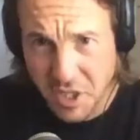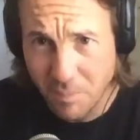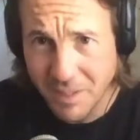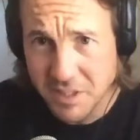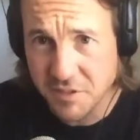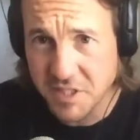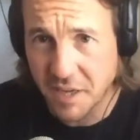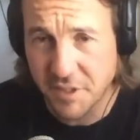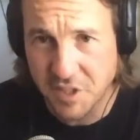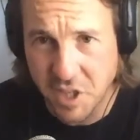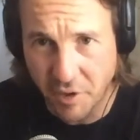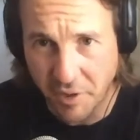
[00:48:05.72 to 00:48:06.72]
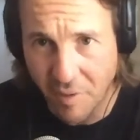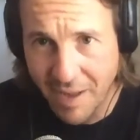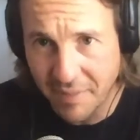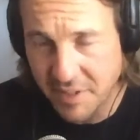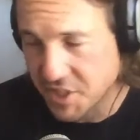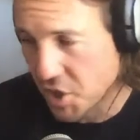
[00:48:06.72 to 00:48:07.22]
there's a whole bunch of stuff that's going
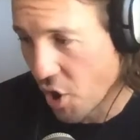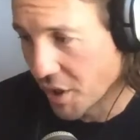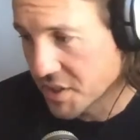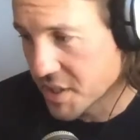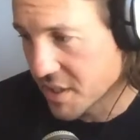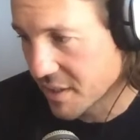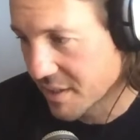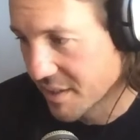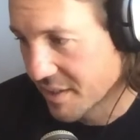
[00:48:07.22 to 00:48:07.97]
around that's yeah, not date